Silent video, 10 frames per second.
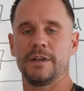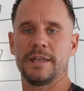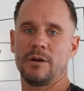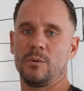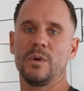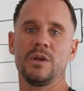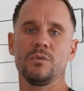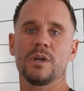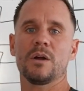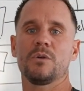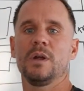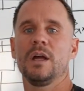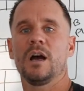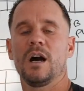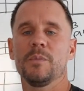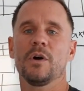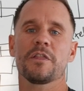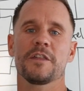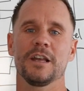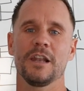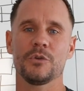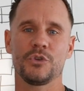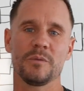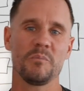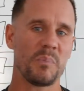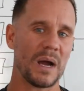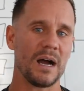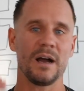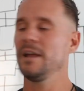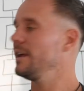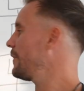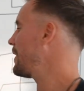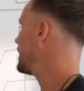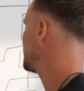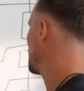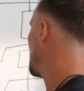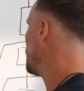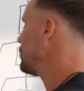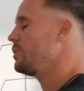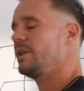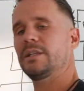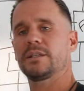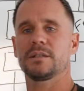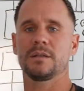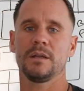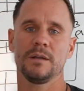And now we all know, I'm not a theologian, but that is the oldest